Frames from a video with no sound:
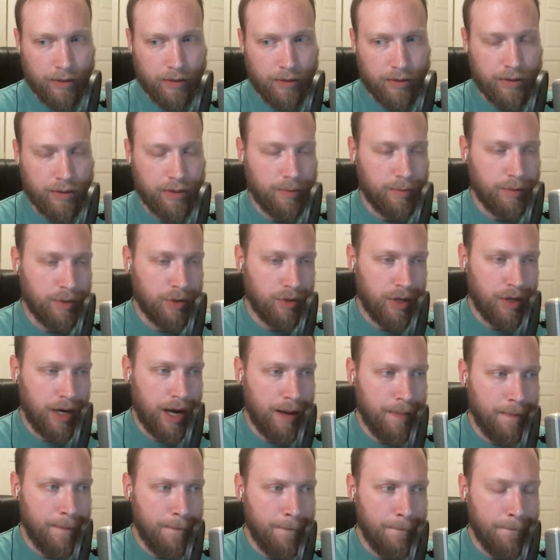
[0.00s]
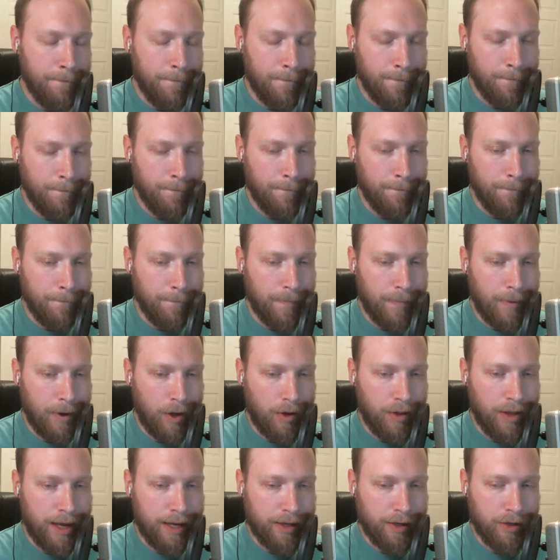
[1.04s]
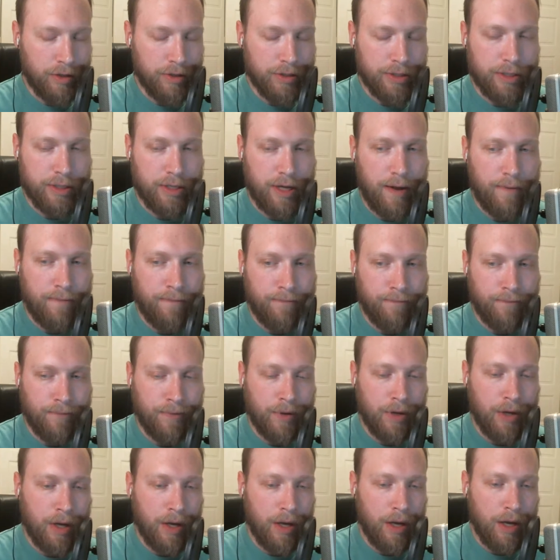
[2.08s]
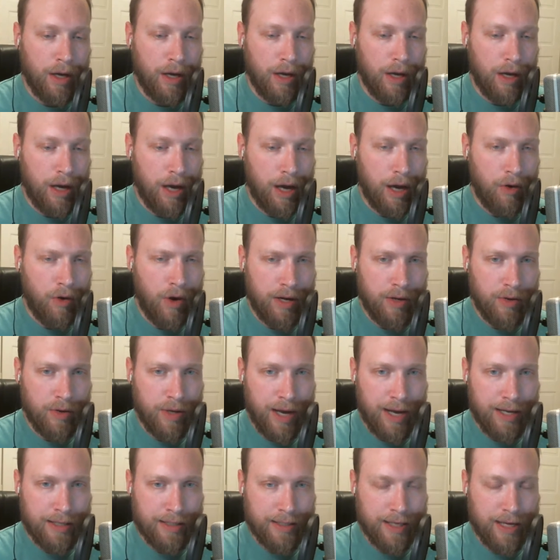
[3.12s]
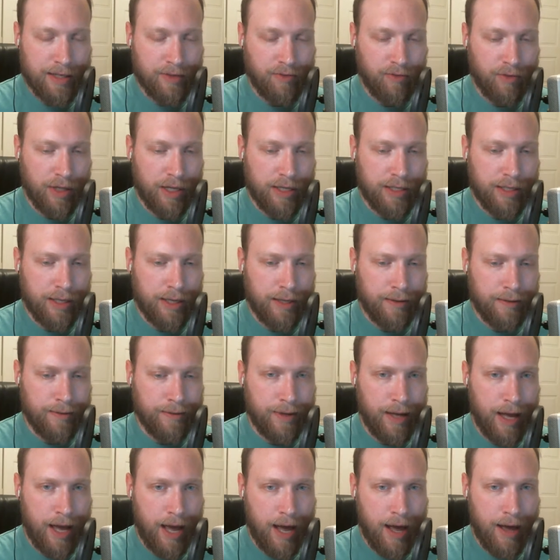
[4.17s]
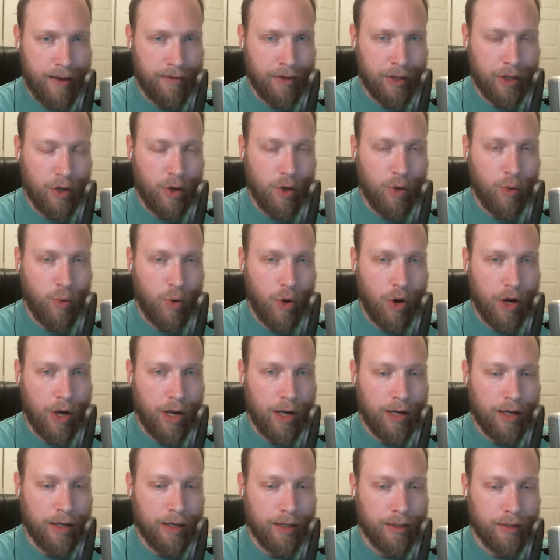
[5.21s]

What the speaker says: subscribe, all that good stuff. All right, you guys, thanks for listening. Have a good one.